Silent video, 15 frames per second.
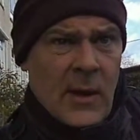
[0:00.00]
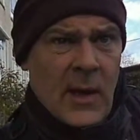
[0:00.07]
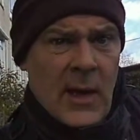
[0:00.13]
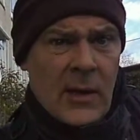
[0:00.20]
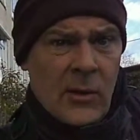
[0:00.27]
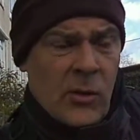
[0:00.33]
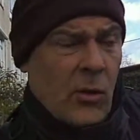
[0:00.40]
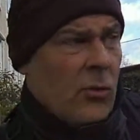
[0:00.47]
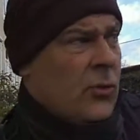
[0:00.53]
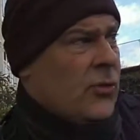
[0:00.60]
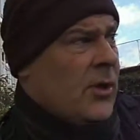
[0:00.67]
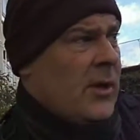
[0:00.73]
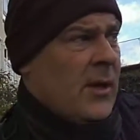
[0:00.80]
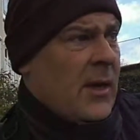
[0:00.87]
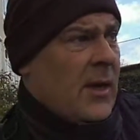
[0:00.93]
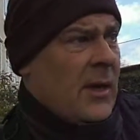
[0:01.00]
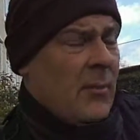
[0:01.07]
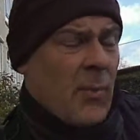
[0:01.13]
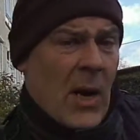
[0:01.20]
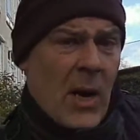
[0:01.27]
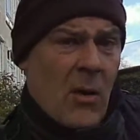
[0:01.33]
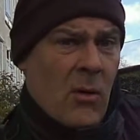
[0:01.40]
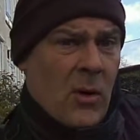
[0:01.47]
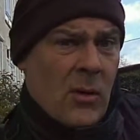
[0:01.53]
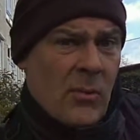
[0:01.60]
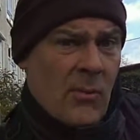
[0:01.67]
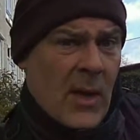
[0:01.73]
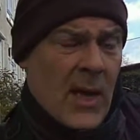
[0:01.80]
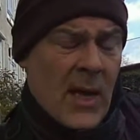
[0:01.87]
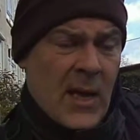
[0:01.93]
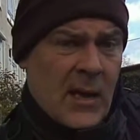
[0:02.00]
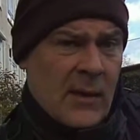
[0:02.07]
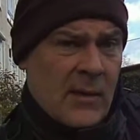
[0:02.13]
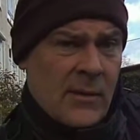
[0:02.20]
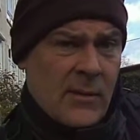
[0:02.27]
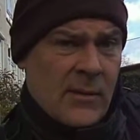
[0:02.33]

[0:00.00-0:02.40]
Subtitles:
And those in power, man,